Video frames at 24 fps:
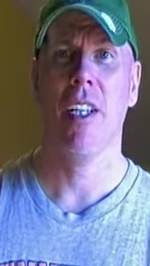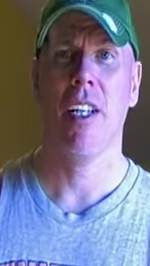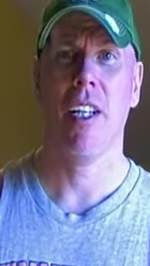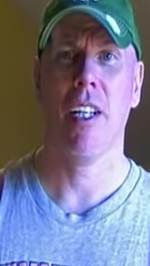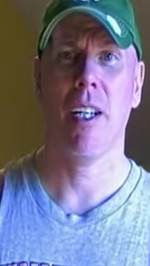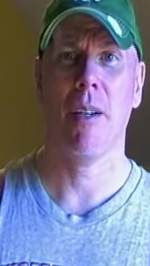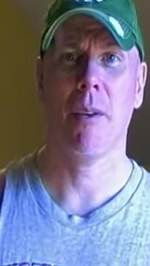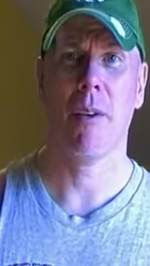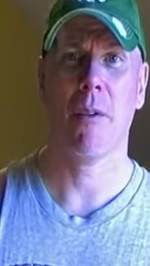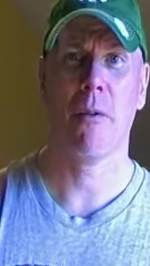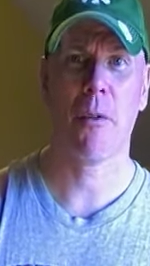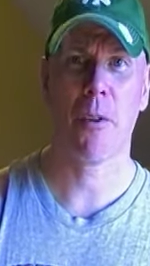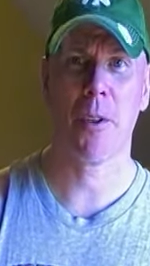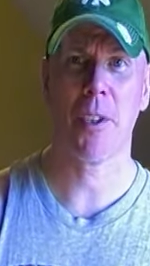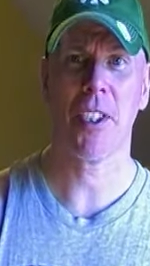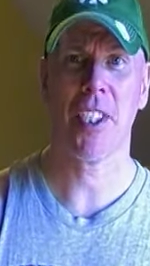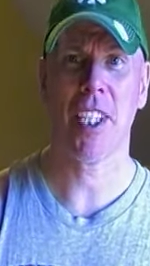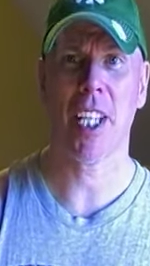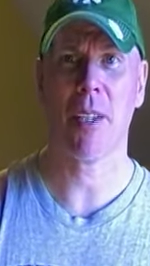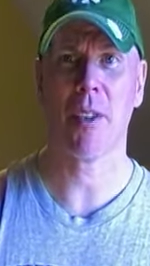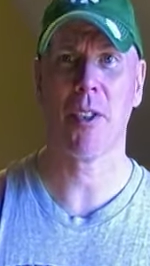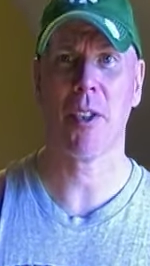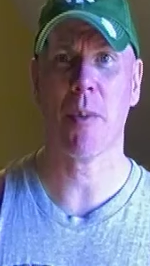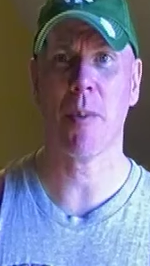the first
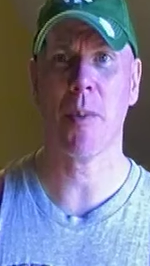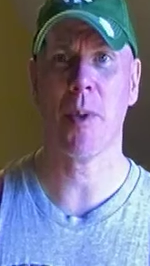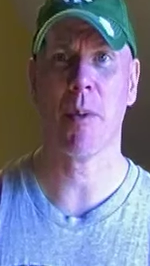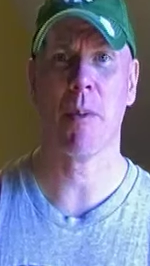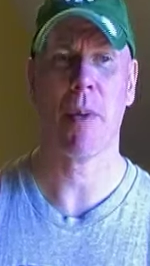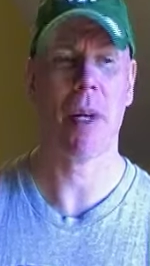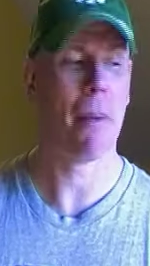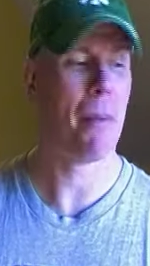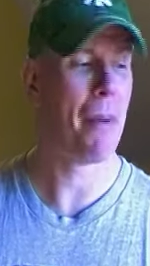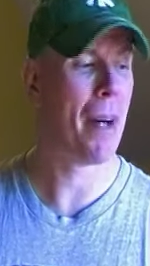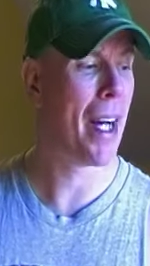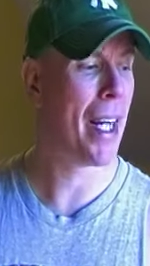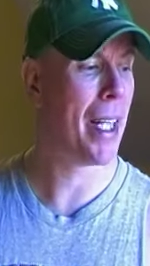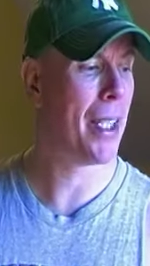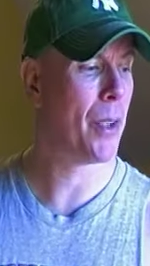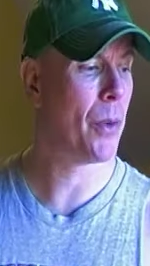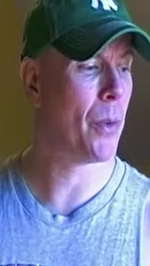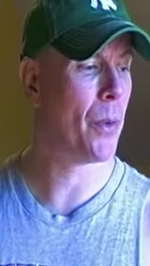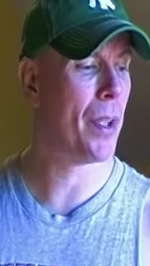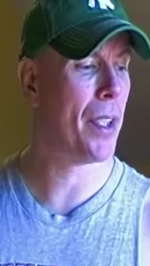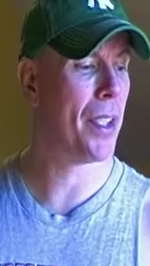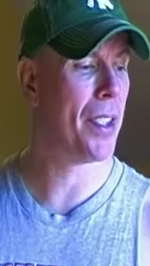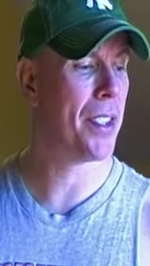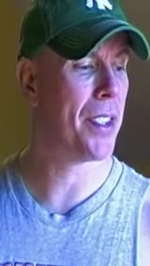thing that jumped to my
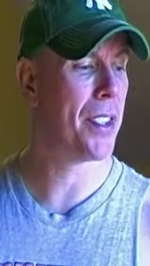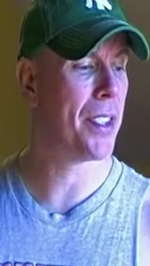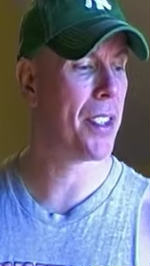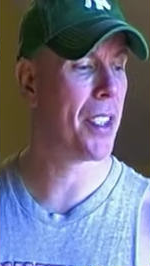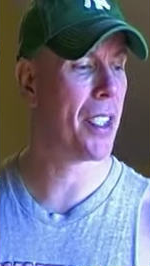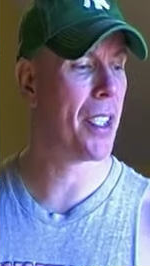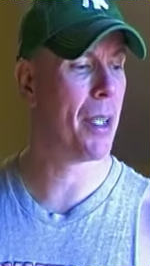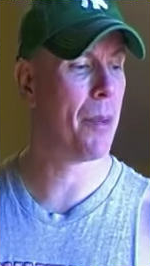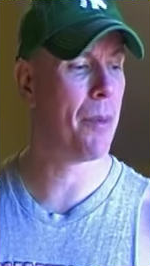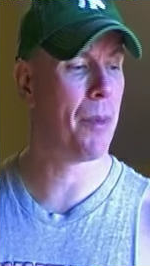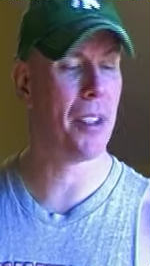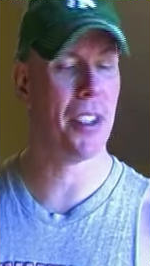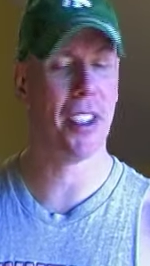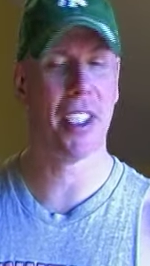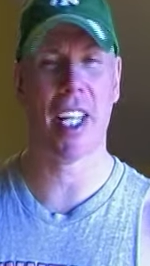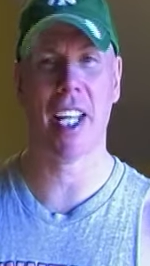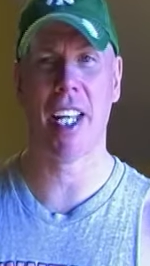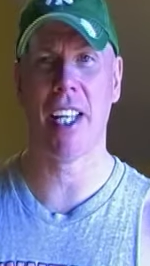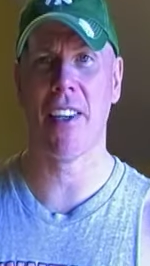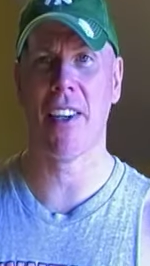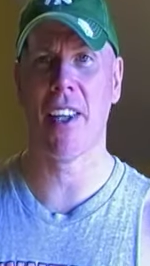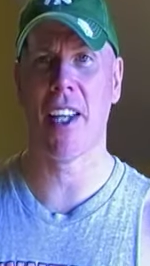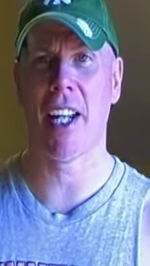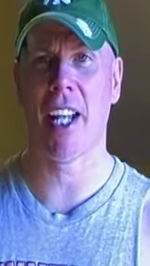mind was the
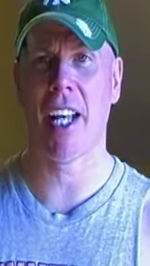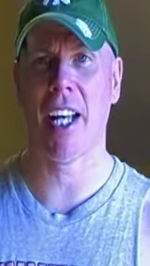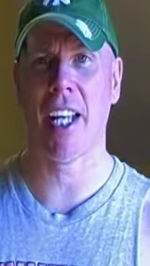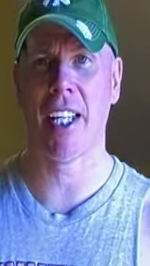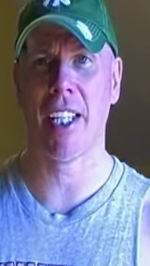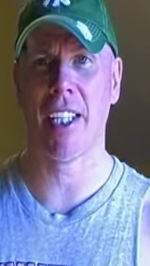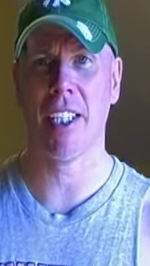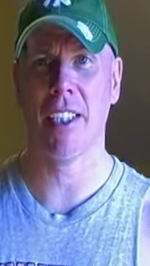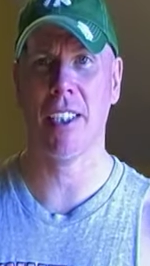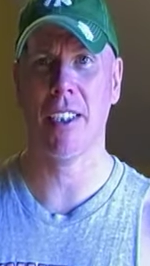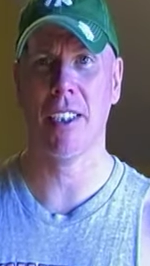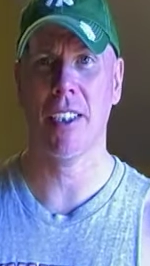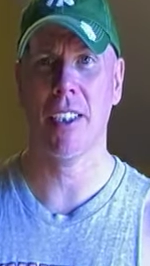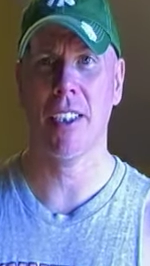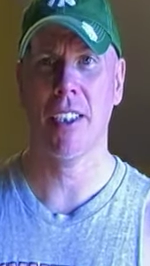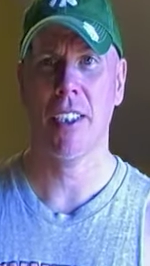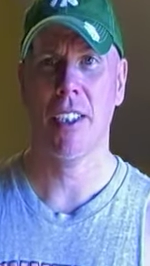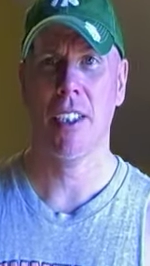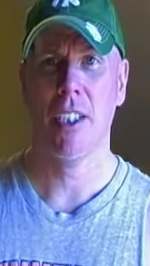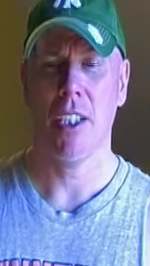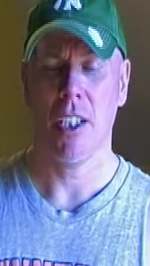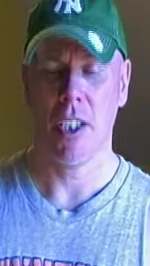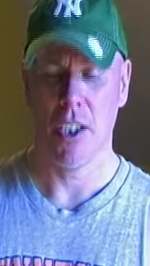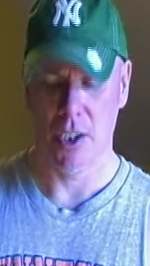day that
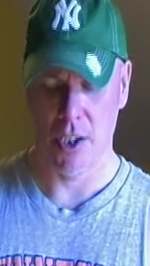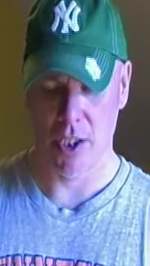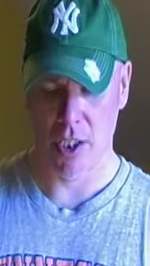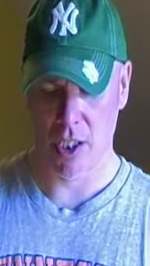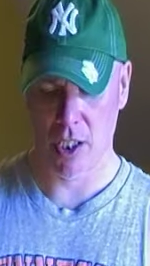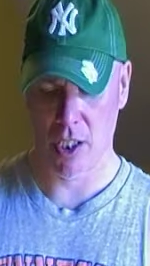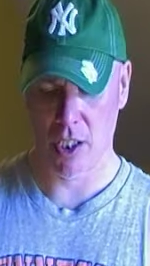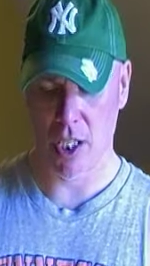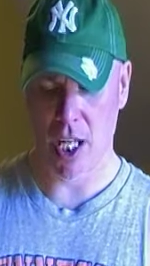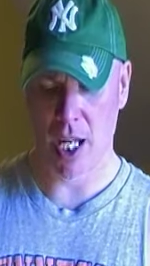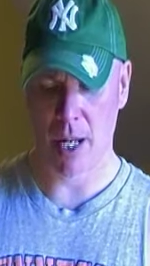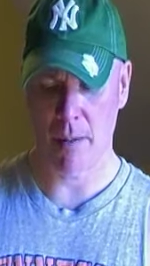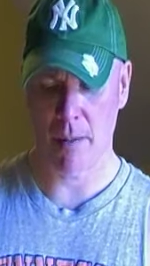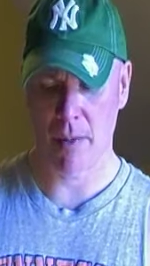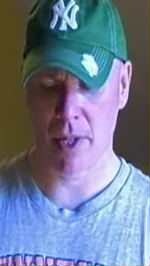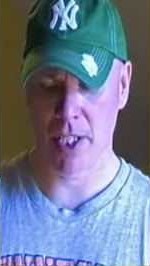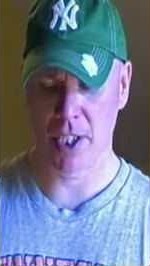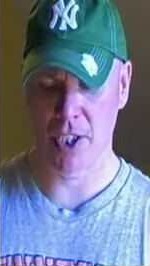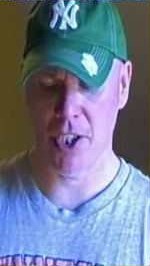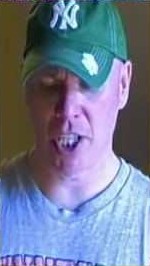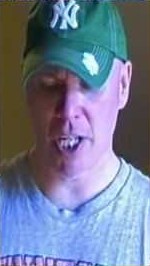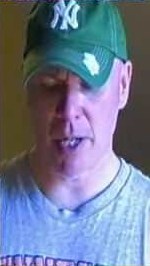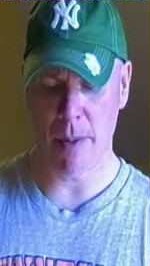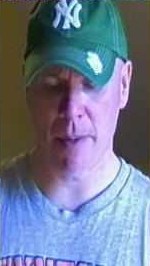I got in
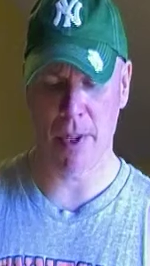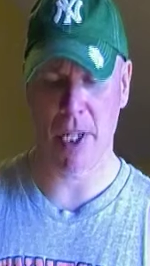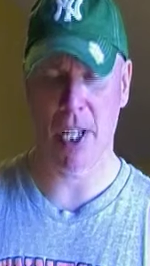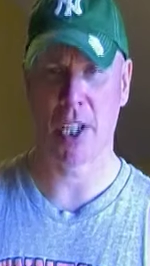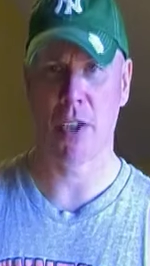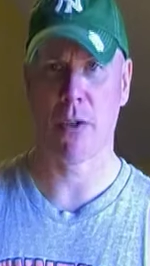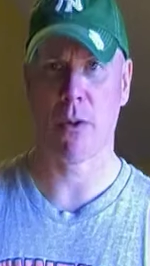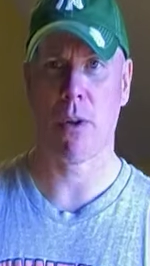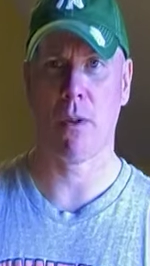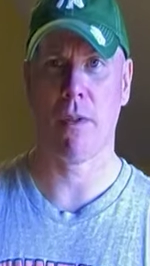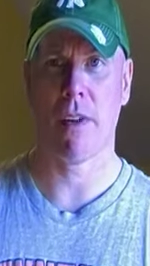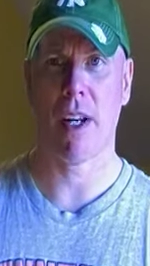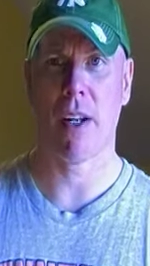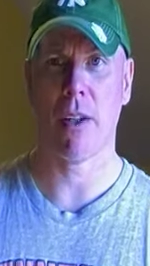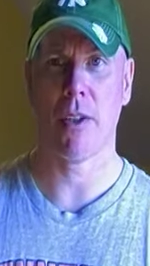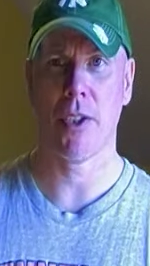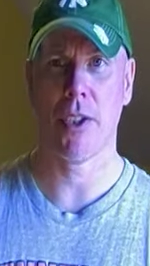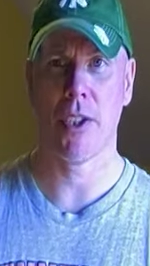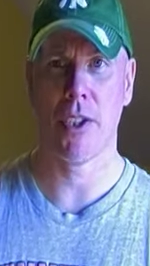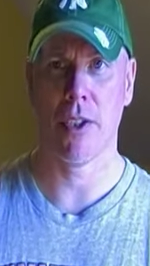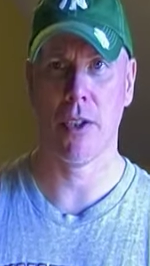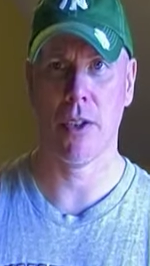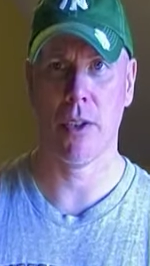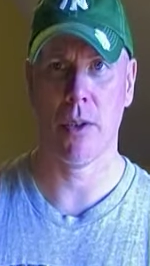my Jeep and I drove
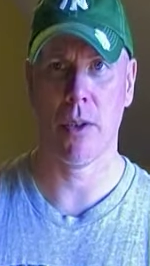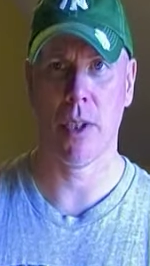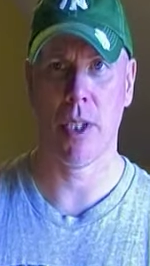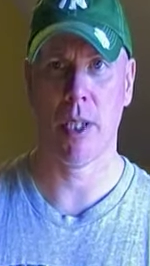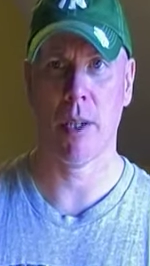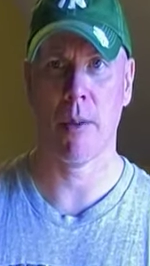out to